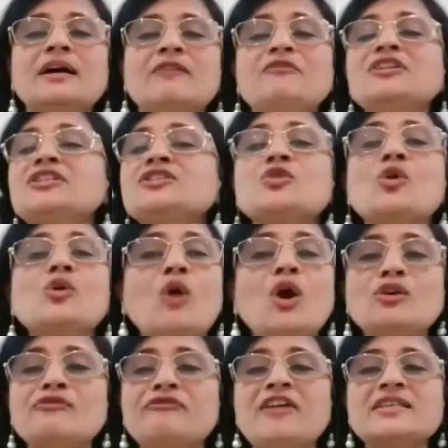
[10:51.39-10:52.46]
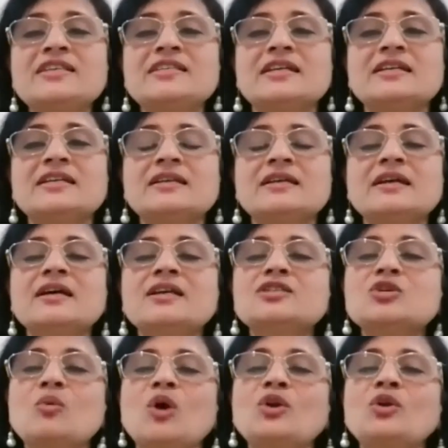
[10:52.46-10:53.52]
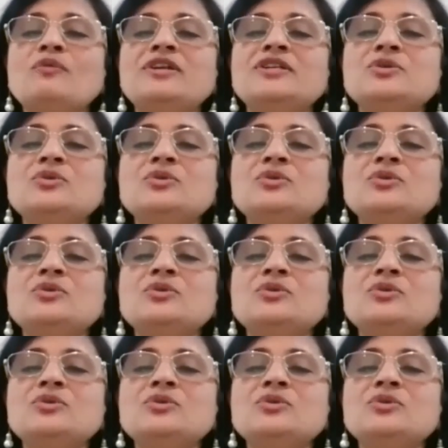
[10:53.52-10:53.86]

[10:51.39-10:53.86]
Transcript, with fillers: We just don't want to face it. So what do?